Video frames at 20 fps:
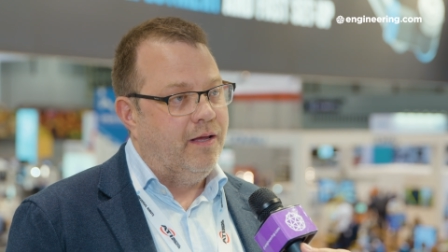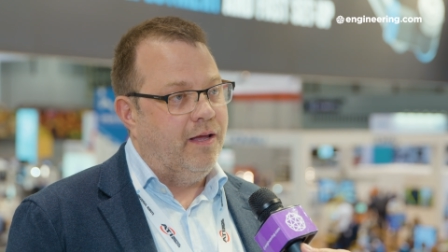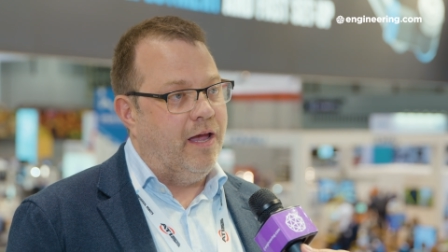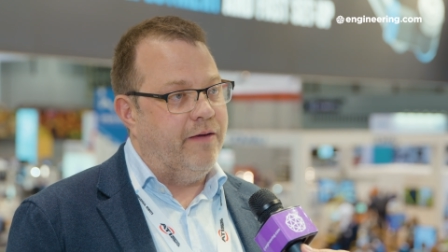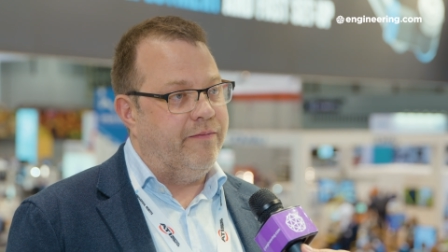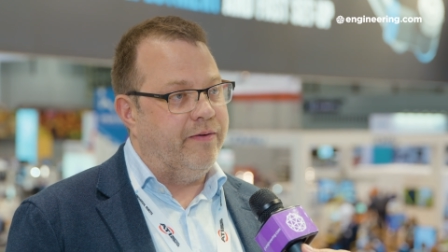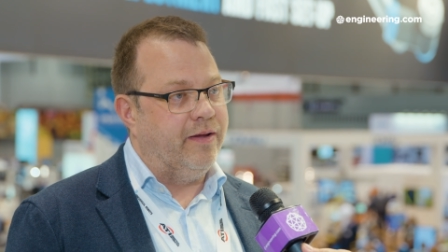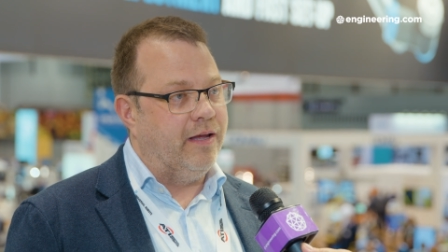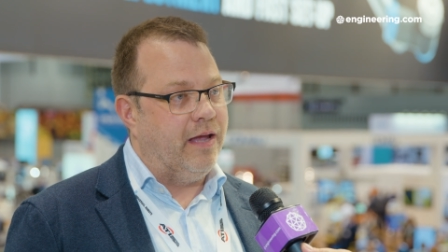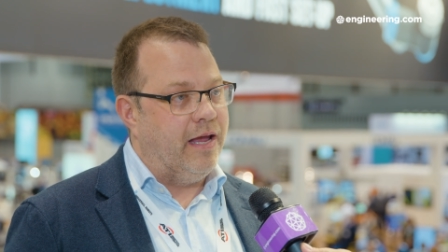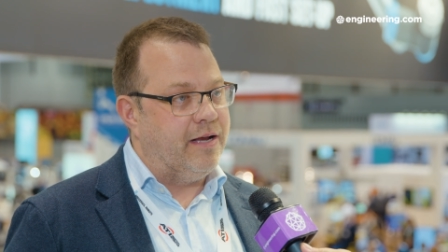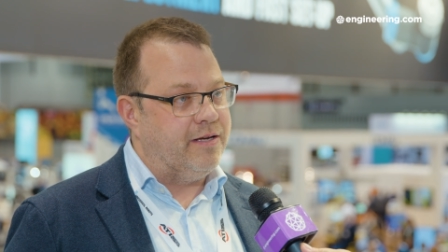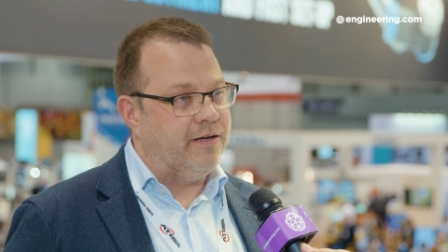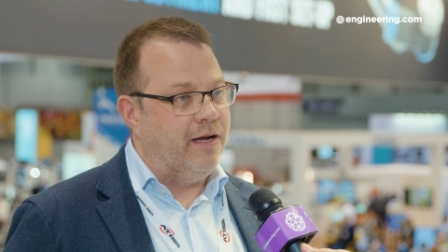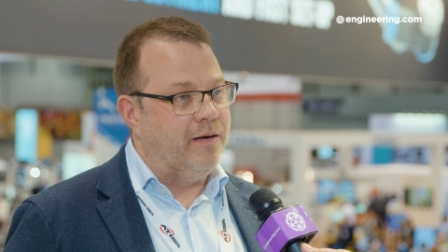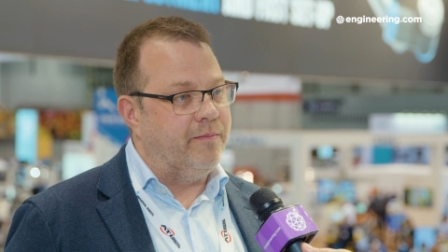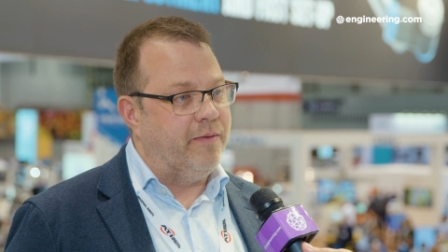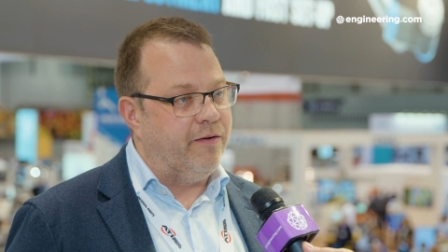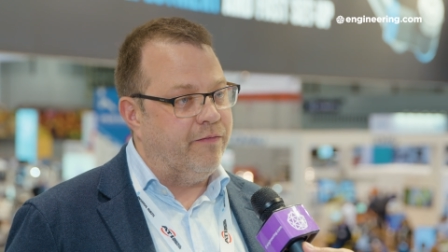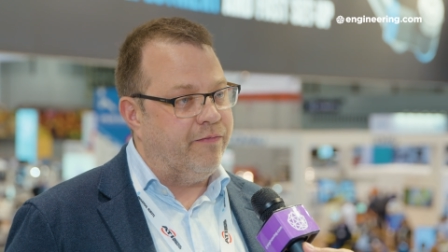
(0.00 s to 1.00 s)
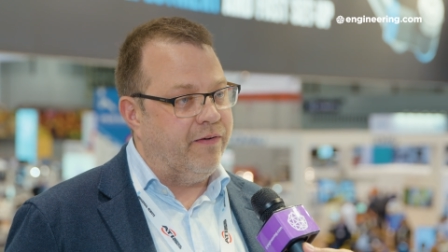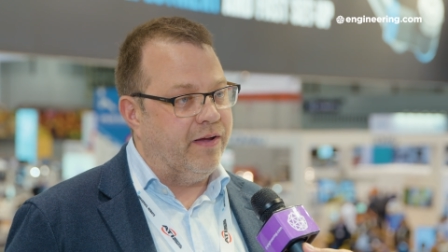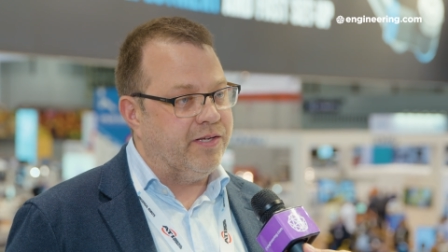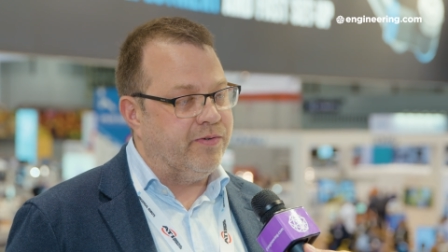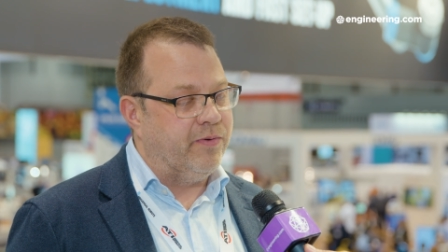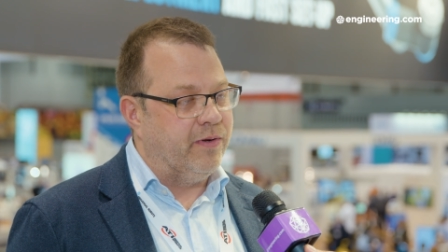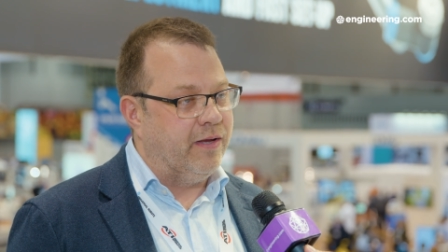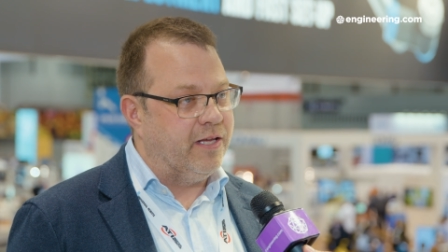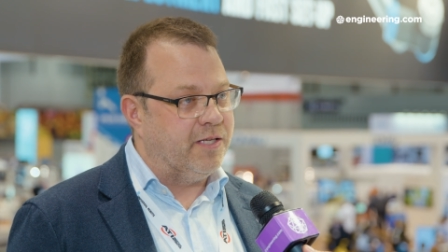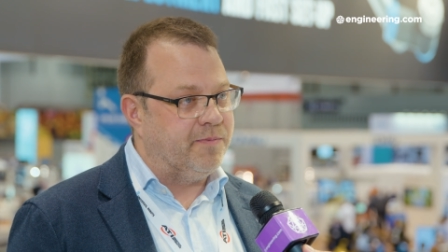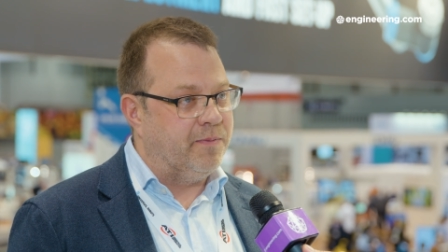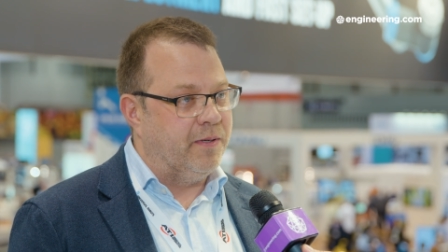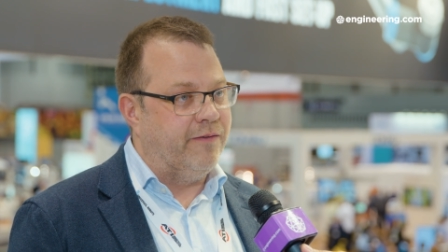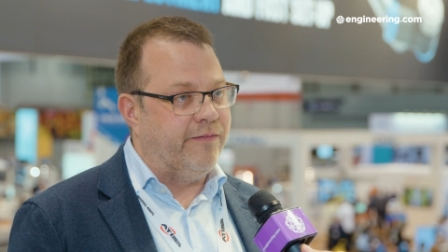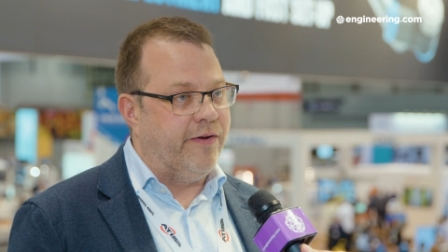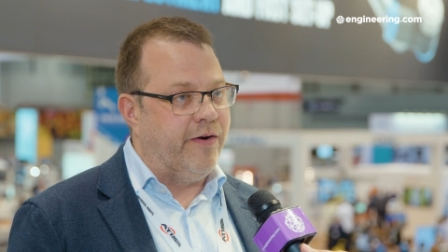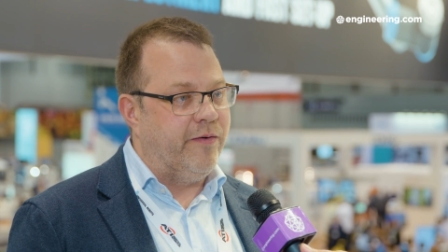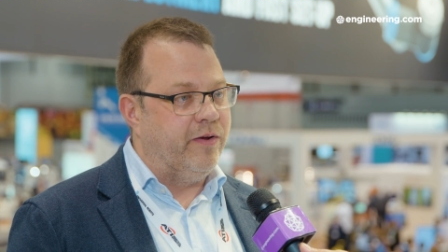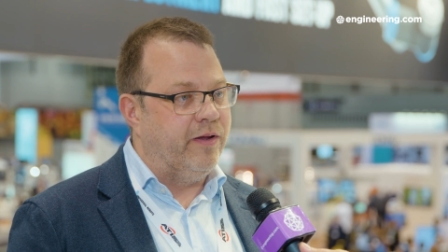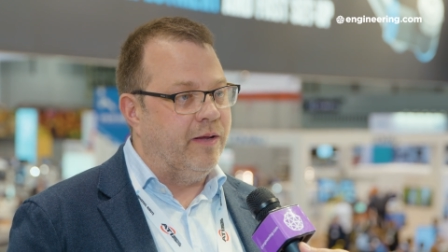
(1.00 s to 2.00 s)
having agile manufacturing has been a
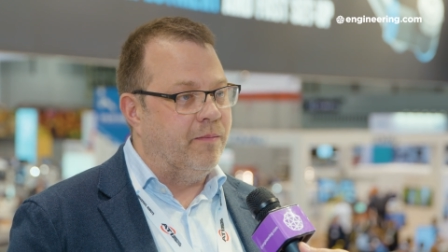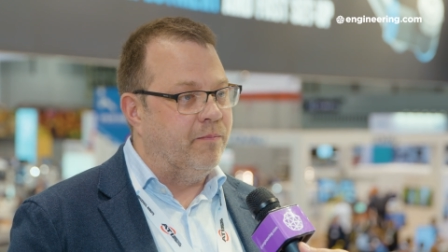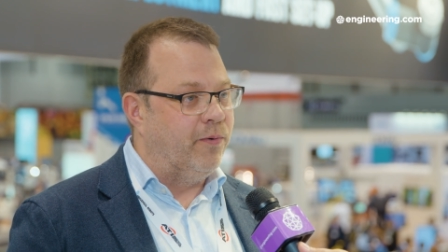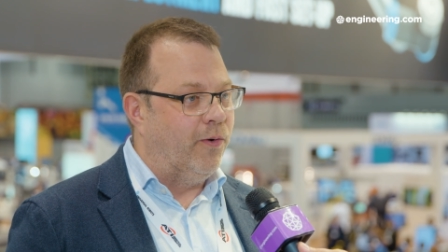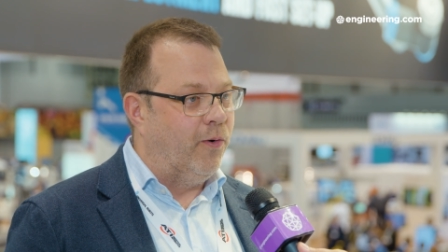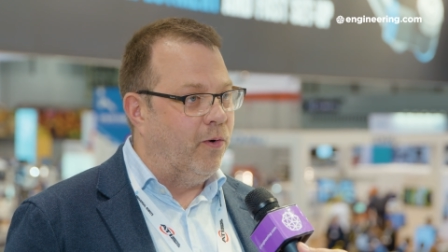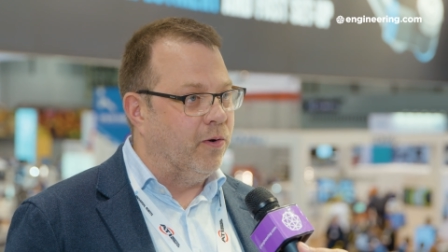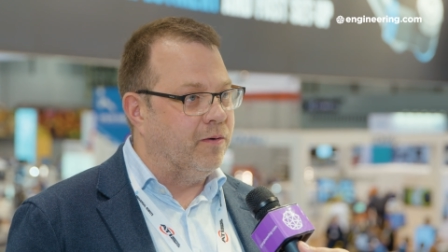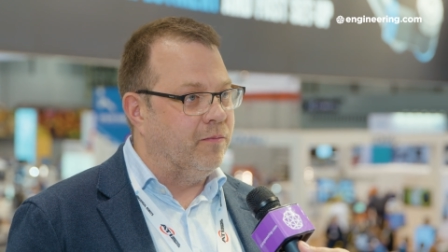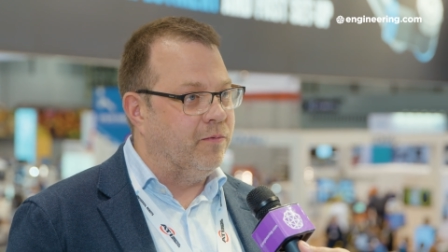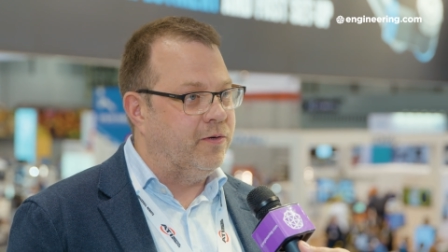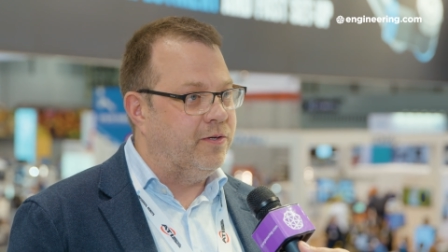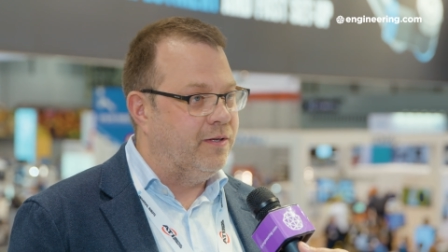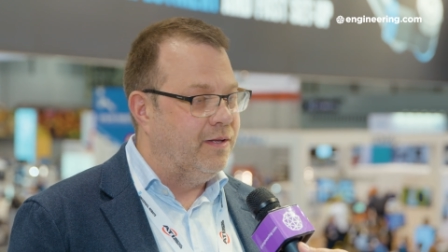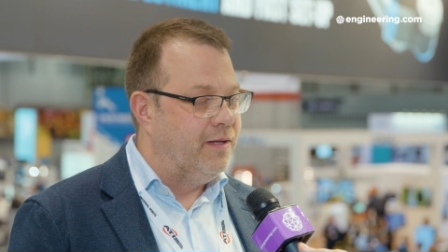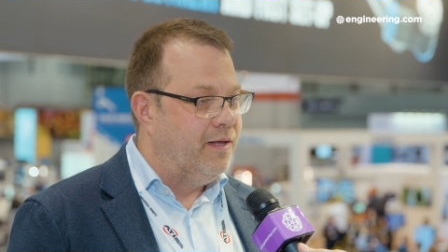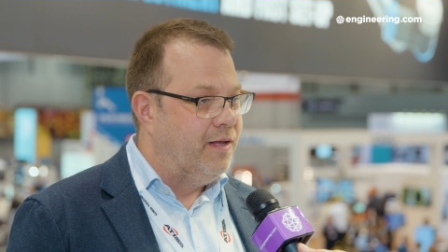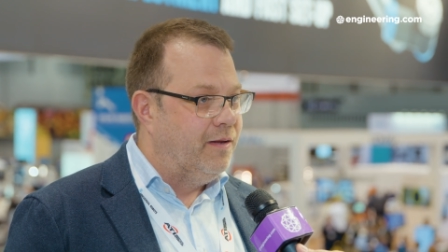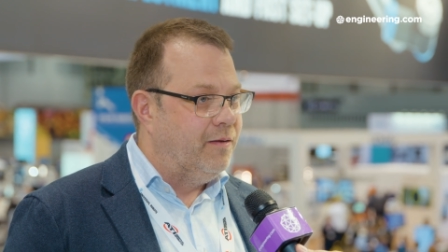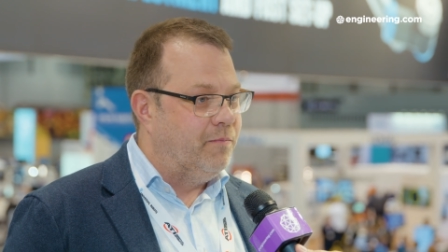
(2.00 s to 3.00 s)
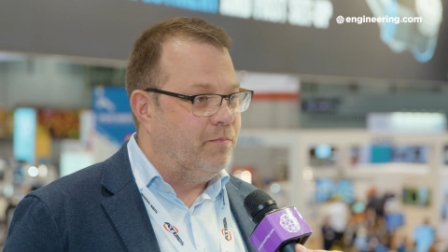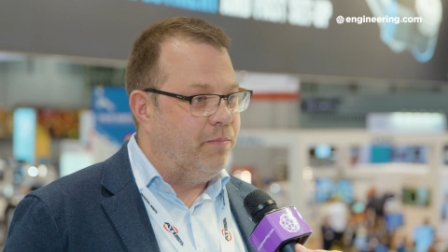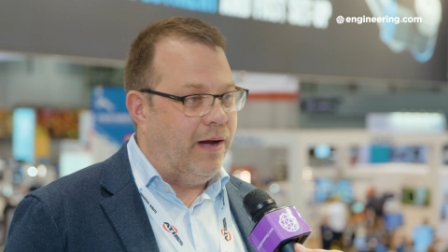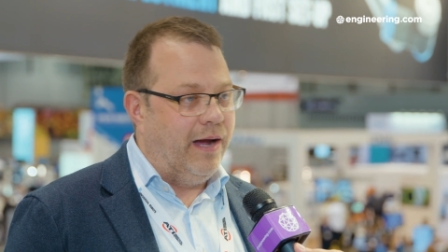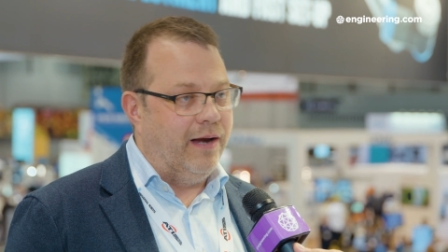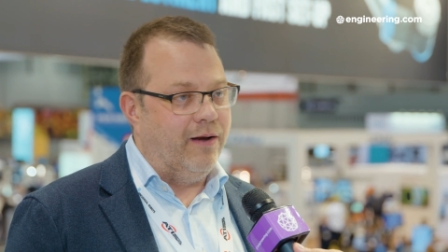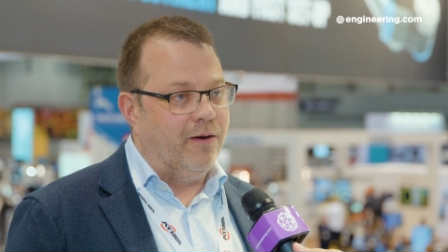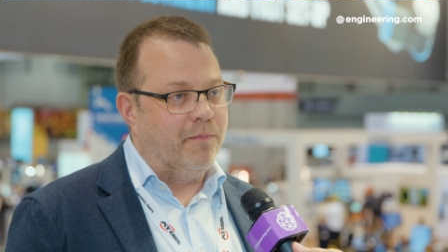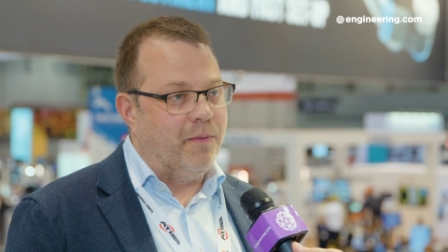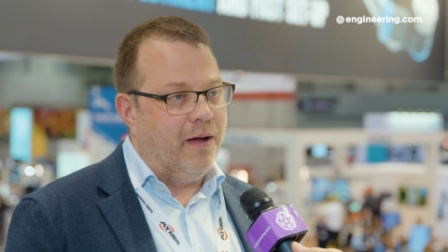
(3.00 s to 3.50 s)
very important pilot